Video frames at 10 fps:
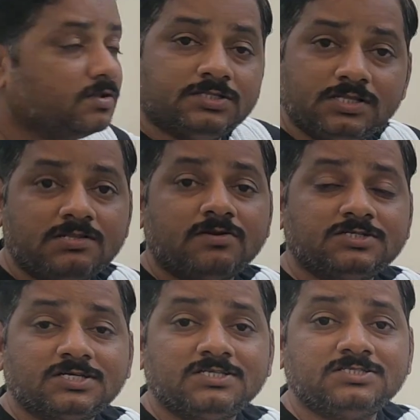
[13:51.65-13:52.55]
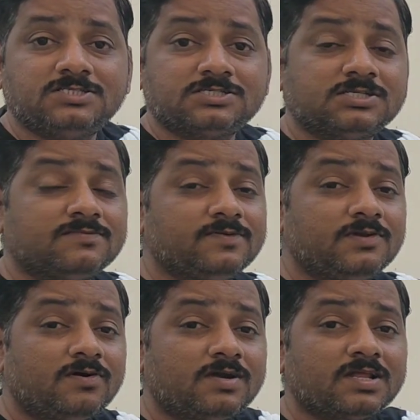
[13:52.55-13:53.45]
these logical instructions
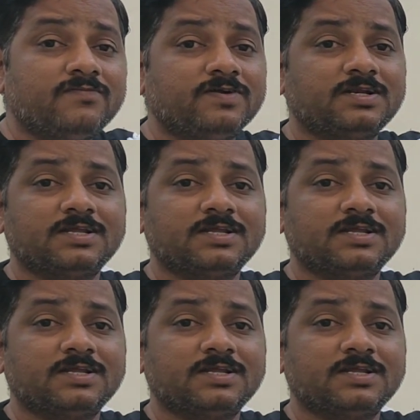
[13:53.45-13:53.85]
will not affect